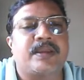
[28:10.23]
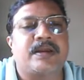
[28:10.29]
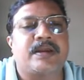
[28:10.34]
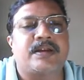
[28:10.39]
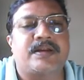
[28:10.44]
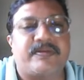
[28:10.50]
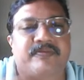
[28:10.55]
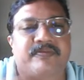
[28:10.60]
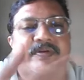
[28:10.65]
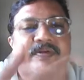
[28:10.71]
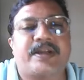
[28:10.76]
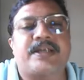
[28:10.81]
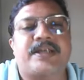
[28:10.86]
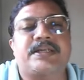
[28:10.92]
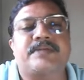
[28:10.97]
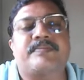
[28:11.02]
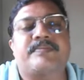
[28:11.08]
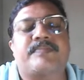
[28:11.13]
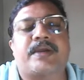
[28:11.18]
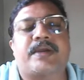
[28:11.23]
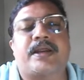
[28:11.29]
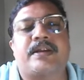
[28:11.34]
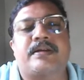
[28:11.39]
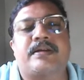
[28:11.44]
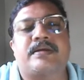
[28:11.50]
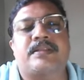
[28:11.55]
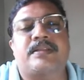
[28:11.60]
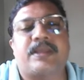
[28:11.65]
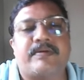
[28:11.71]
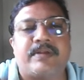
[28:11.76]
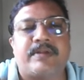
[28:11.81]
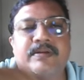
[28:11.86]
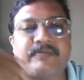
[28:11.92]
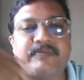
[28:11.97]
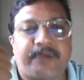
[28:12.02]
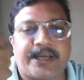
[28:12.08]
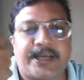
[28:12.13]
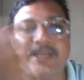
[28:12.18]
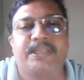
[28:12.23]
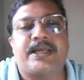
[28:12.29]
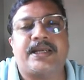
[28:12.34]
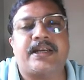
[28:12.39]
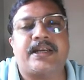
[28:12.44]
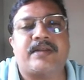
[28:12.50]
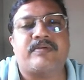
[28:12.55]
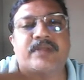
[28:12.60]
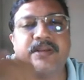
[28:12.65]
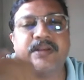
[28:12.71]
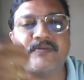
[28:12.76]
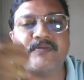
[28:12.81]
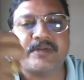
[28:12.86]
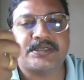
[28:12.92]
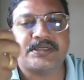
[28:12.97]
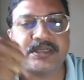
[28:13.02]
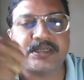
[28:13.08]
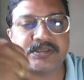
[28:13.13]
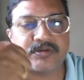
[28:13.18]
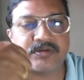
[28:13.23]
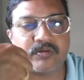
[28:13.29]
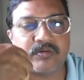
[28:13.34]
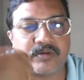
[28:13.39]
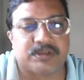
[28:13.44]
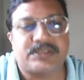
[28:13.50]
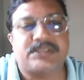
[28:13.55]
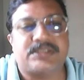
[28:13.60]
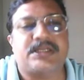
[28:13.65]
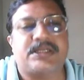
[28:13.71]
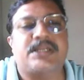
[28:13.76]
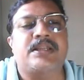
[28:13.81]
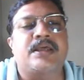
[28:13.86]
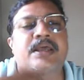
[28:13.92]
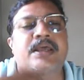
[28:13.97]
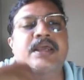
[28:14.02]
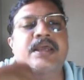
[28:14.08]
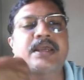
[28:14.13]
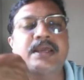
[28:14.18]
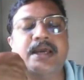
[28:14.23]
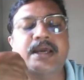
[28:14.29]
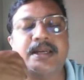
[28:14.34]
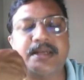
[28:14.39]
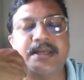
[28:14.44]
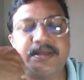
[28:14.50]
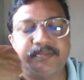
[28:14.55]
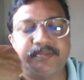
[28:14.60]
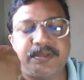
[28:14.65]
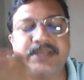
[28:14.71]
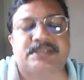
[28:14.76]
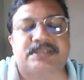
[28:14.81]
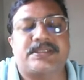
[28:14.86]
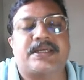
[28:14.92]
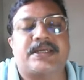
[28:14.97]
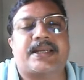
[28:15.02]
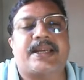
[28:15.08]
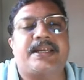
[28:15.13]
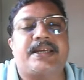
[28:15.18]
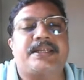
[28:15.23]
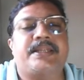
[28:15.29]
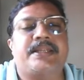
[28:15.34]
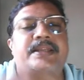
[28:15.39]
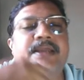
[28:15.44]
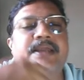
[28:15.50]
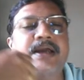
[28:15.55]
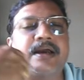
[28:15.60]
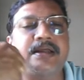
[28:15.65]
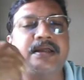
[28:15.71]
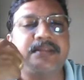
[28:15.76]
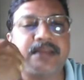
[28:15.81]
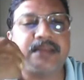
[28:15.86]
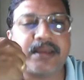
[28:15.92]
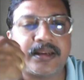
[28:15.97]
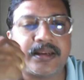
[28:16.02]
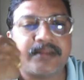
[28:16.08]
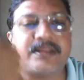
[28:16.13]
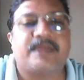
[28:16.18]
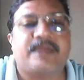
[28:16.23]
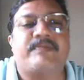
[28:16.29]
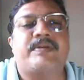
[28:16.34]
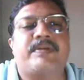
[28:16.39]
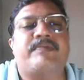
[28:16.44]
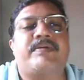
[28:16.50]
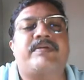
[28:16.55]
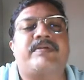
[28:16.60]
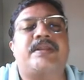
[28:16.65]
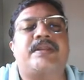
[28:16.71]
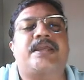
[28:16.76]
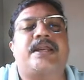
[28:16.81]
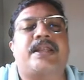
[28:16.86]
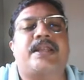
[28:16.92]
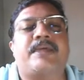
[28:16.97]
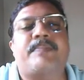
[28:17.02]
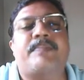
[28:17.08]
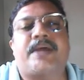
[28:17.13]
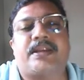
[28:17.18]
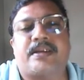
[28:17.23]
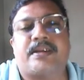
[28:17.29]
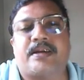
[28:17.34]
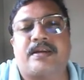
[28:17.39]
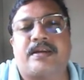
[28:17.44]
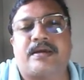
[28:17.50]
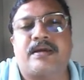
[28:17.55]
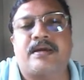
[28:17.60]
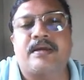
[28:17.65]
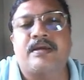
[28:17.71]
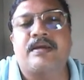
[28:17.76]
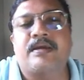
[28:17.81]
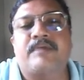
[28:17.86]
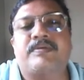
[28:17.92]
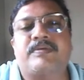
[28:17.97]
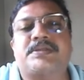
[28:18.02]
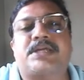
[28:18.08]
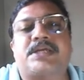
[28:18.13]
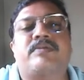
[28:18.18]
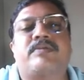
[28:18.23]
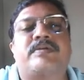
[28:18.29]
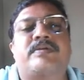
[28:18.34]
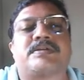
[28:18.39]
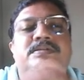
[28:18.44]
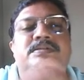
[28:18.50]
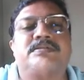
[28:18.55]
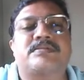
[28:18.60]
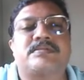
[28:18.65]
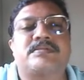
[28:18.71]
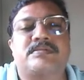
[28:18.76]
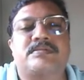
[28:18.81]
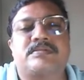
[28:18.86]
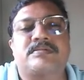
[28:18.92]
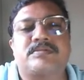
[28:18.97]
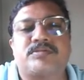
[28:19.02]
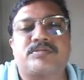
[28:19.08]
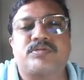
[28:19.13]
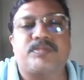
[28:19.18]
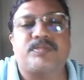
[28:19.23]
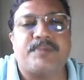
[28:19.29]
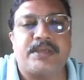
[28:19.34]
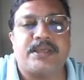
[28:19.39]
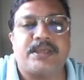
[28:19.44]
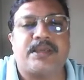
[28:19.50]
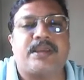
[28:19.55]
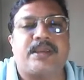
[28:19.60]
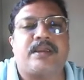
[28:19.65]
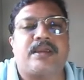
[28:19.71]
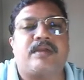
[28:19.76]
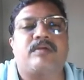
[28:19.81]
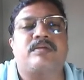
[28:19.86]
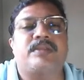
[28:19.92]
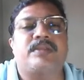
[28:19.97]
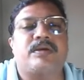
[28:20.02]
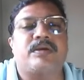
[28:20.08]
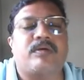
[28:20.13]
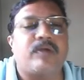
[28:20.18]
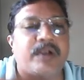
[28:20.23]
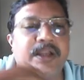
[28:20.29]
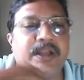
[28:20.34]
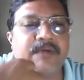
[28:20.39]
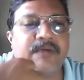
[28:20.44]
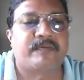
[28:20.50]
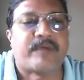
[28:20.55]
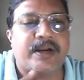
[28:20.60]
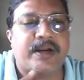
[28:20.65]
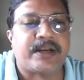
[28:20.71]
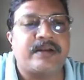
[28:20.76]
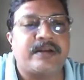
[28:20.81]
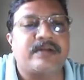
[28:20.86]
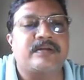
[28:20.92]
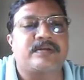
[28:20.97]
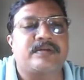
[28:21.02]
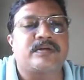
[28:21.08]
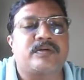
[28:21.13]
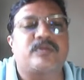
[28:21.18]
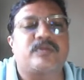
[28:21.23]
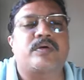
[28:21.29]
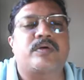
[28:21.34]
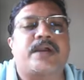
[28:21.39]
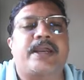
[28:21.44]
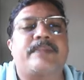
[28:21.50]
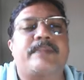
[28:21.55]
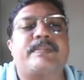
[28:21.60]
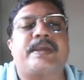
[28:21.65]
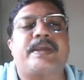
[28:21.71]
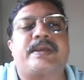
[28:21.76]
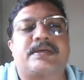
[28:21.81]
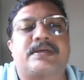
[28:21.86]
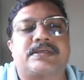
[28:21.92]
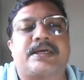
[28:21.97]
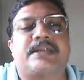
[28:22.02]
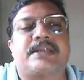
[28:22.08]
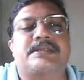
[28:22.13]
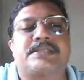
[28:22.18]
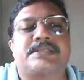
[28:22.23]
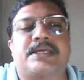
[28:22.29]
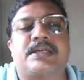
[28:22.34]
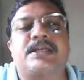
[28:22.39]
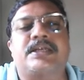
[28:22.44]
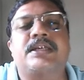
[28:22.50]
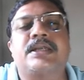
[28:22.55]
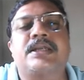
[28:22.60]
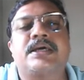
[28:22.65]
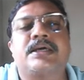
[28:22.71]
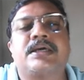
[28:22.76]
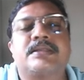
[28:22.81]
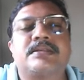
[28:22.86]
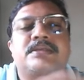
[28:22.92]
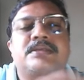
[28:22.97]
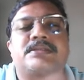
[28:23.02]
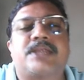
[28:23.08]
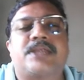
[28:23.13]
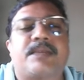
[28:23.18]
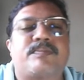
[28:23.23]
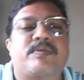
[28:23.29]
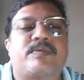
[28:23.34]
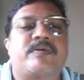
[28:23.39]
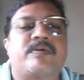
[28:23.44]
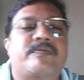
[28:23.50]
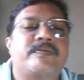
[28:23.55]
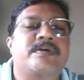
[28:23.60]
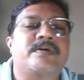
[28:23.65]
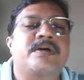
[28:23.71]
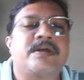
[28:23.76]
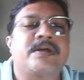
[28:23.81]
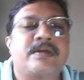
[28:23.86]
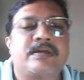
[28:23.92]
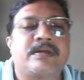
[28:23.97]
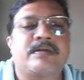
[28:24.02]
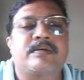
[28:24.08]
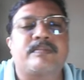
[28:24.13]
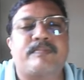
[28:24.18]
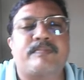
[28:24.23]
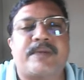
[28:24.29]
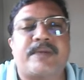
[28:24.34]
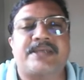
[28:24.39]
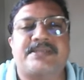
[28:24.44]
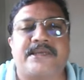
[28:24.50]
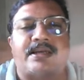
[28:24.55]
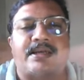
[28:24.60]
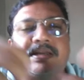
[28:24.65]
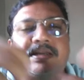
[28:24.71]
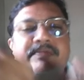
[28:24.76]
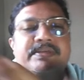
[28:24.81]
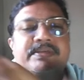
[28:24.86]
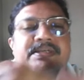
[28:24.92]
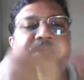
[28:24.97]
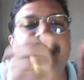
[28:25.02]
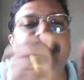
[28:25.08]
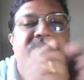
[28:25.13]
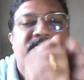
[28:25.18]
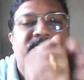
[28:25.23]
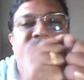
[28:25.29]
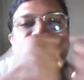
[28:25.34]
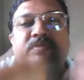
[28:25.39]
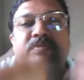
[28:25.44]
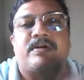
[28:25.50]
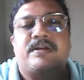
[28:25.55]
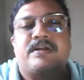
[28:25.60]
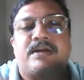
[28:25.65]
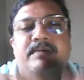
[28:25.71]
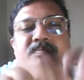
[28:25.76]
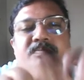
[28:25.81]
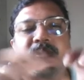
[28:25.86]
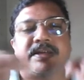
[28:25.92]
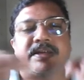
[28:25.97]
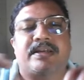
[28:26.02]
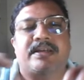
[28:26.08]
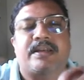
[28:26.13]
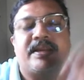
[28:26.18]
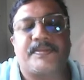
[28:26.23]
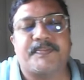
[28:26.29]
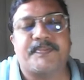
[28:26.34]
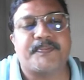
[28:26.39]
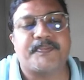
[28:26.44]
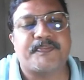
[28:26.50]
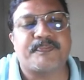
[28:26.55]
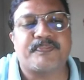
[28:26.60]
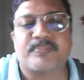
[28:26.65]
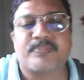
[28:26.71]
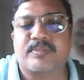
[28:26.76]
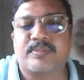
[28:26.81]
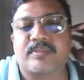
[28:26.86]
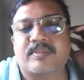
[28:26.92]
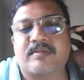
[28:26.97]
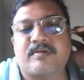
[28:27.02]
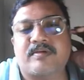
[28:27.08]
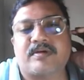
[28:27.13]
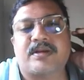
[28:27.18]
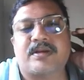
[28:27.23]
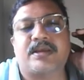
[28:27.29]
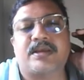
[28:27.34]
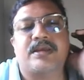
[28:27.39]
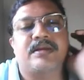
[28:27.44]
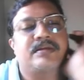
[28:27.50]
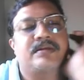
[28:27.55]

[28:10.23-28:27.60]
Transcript: different, and they will find that our invention is original and it meets the criteria, and then we will get a patent which allows us to be the only one who can make and sell this type of bicycle which can fold completely. Okay.